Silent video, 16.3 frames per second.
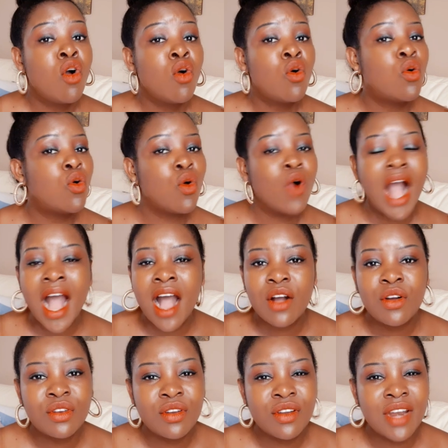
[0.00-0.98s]
who
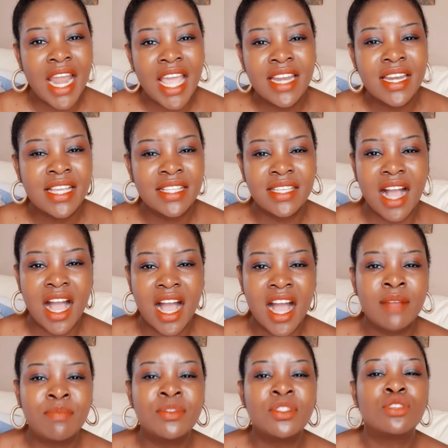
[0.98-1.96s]
are on online dating
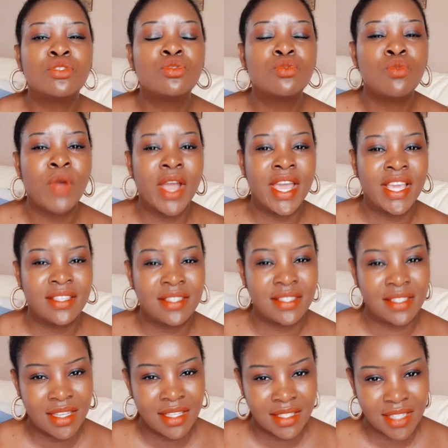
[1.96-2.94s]
apps to
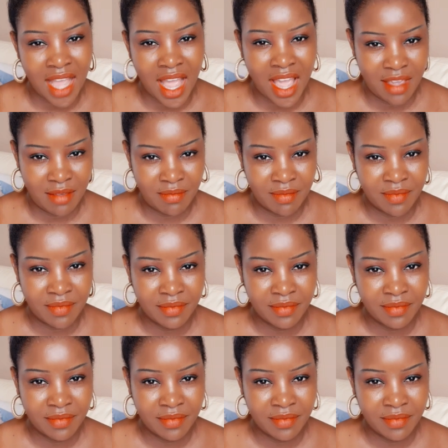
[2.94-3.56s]
waste time.